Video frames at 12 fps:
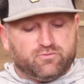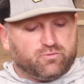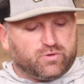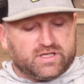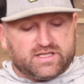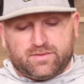
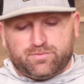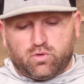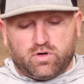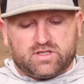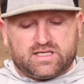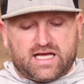Really
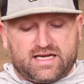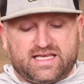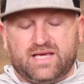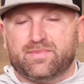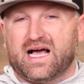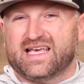important to kind
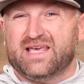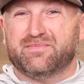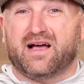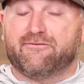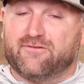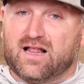of I keep
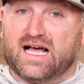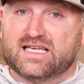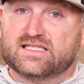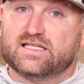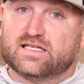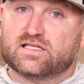my
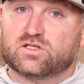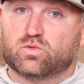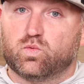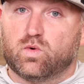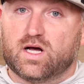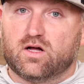flies in this as
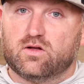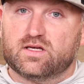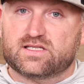well,